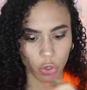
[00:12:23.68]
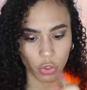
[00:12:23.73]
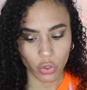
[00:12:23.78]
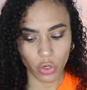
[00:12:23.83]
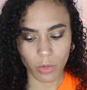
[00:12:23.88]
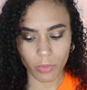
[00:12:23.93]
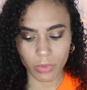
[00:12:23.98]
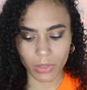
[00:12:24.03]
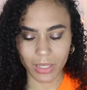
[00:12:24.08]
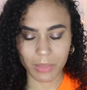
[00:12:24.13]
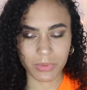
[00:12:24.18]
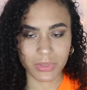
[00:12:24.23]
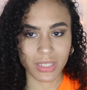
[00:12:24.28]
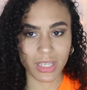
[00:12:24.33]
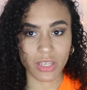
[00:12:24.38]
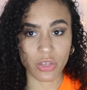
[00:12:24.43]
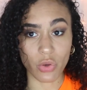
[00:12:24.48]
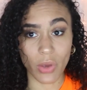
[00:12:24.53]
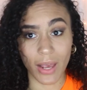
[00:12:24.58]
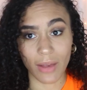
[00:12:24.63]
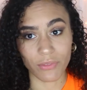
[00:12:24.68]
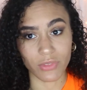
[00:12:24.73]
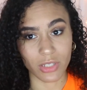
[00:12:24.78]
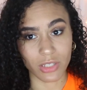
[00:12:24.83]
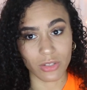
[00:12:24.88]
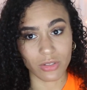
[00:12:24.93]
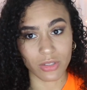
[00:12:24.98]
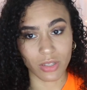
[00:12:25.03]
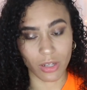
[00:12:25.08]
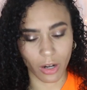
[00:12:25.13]
a normal lipstick, you have to
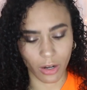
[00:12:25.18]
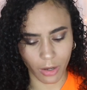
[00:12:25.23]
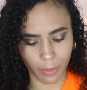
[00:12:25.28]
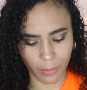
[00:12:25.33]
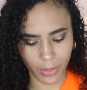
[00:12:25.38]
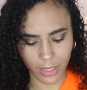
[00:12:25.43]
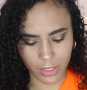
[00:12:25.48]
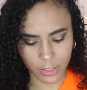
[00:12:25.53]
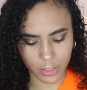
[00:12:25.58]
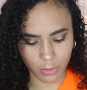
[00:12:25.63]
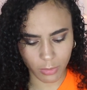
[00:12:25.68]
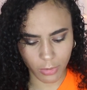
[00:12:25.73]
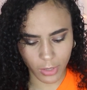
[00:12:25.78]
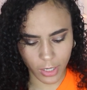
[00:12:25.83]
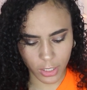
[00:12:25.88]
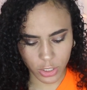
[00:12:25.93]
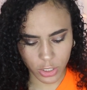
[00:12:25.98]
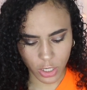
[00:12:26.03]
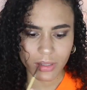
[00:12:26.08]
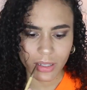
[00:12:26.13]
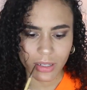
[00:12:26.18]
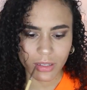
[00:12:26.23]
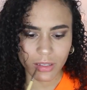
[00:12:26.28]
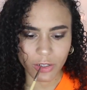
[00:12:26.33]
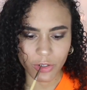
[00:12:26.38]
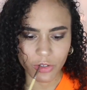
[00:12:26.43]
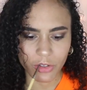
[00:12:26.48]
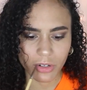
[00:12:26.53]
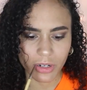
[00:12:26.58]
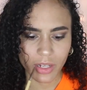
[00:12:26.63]
use it on a pencil brush. It's
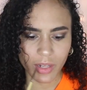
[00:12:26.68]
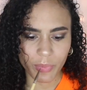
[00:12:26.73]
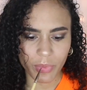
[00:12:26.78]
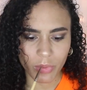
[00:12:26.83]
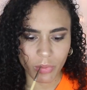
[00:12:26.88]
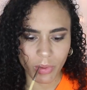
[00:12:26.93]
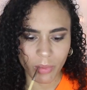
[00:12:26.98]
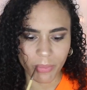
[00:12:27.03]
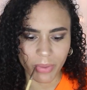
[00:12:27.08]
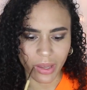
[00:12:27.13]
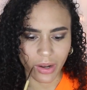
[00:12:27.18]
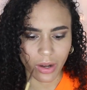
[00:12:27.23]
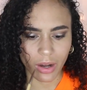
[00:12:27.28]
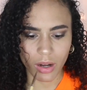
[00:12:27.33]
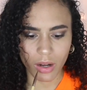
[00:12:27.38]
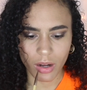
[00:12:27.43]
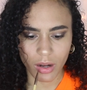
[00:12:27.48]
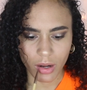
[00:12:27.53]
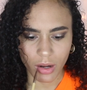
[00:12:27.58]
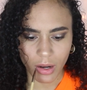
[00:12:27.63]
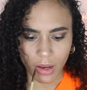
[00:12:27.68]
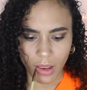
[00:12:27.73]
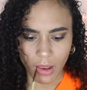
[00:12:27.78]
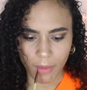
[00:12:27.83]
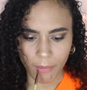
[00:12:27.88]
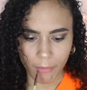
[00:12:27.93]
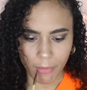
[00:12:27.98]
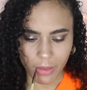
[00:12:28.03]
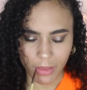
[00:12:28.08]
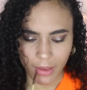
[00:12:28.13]
like your lips but better,
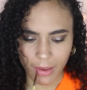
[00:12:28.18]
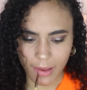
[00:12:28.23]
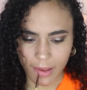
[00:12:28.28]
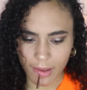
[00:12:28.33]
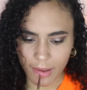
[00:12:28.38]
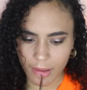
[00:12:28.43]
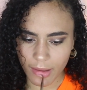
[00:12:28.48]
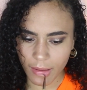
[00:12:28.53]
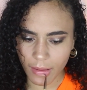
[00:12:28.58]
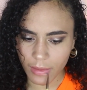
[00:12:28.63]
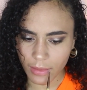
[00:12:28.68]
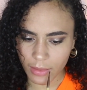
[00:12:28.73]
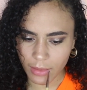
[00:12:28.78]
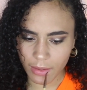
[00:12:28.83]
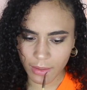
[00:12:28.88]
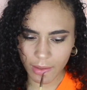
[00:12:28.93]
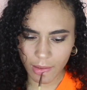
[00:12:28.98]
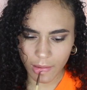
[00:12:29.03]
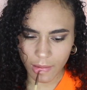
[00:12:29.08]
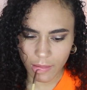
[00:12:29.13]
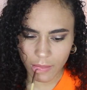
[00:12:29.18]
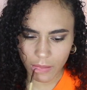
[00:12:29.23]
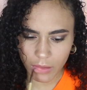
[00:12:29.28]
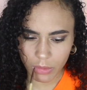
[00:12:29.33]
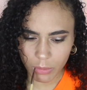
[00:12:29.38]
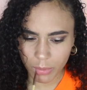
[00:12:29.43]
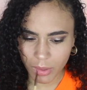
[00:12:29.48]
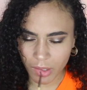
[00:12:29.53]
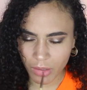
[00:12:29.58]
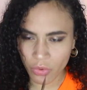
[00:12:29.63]
but like a
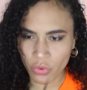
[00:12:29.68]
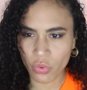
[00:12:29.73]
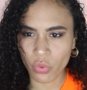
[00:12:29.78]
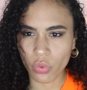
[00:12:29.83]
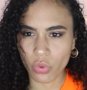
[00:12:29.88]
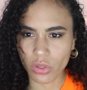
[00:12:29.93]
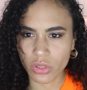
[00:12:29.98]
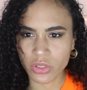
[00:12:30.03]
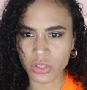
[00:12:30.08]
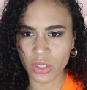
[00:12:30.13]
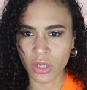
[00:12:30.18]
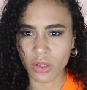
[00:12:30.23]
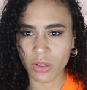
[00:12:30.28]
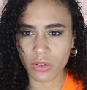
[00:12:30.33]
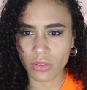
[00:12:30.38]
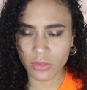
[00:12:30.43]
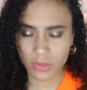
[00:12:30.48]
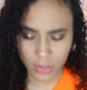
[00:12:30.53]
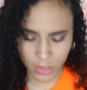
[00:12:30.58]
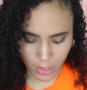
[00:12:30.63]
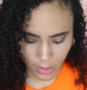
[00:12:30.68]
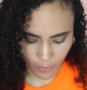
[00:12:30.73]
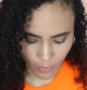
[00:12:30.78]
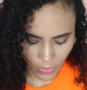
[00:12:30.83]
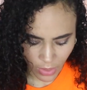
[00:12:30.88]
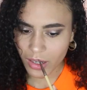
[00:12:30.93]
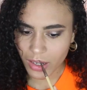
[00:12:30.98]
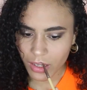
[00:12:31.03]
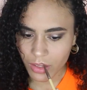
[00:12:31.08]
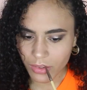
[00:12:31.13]
little bit cool toned.
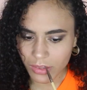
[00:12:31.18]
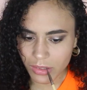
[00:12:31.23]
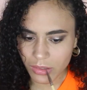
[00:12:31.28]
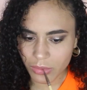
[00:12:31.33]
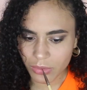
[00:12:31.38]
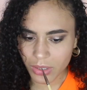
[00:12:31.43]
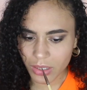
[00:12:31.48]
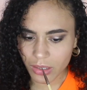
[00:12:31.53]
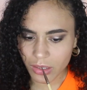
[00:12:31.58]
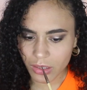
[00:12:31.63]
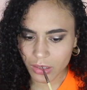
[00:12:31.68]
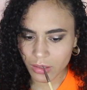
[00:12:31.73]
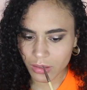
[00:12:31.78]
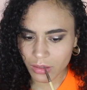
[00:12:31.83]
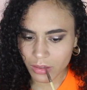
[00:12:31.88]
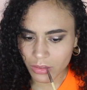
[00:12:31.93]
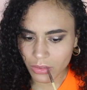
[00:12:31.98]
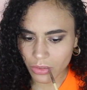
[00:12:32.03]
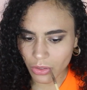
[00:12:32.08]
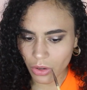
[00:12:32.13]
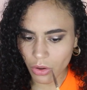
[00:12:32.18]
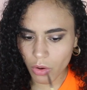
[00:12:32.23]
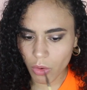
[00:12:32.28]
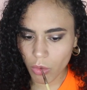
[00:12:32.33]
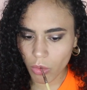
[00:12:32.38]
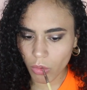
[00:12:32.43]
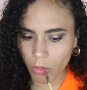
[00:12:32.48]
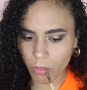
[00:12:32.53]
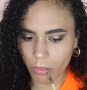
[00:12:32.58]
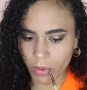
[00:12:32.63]
I used to wear this
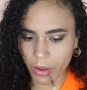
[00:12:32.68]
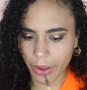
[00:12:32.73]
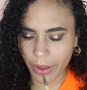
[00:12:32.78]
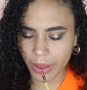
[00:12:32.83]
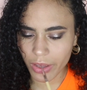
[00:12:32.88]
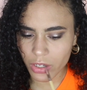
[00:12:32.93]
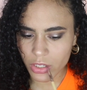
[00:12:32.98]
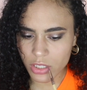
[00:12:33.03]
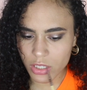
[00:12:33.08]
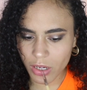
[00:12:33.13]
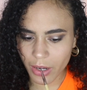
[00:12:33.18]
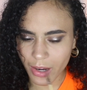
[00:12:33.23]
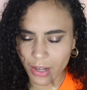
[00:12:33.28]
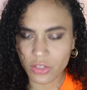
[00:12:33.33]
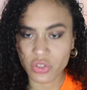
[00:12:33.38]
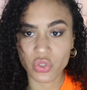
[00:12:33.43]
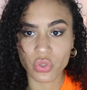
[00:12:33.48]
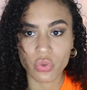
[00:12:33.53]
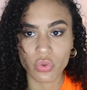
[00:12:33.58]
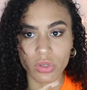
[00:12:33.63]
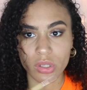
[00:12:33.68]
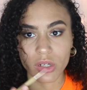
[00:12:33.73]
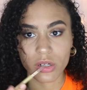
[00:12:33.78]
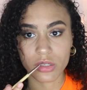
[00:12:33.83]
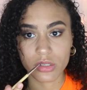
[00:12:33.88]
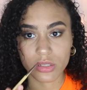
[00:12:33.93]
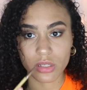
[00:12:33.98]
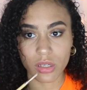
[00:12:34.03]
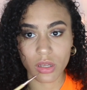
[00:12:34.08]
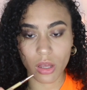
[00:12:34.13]
so much, like 2
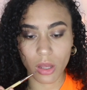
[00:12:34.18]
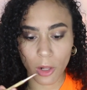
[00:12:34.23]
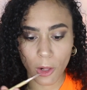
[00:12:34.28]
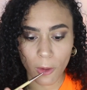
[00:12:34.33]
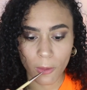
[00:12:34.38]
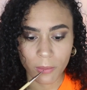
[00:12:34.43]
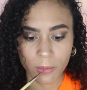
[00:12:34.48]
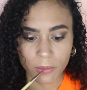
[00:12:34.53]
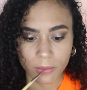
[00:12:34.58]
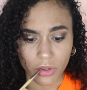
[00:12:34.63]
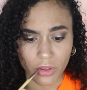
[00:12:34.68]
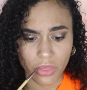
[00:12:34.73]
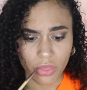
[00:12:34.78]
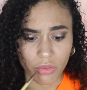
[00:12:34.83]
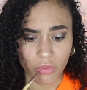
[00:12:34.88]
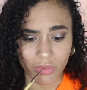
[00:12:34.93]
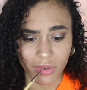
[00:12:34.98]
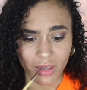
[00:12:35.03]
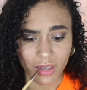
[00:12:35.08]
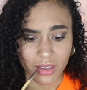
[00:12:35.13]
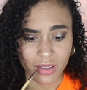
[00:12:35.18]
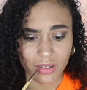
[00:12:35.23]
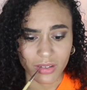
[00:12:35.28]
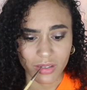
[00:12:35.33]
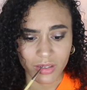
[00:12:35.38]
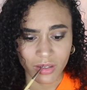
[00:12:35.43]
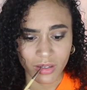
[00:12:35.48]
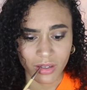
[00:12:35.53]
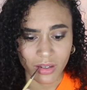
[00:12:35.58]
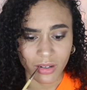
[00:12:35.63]
years ago or 3
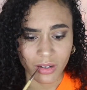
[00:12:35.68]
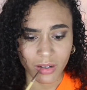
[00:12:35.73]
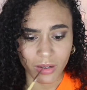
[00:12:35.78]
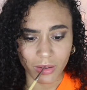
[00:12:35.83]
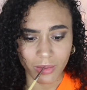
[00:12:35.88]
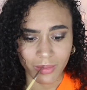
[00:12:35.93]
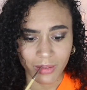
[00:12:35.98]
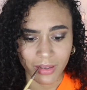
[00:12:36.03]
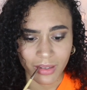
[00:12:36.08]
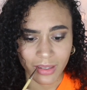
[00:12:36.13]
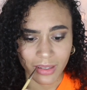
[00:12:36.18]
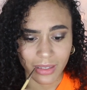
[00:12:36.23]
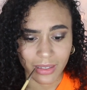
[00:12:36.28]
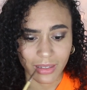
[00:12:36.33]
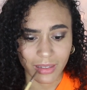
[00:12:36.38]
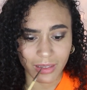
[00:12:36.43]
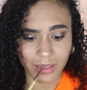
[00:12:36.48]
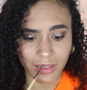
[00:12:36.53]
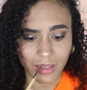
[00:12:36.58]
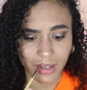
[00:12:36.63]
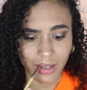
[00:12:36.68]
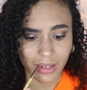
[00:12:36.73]
years ago, because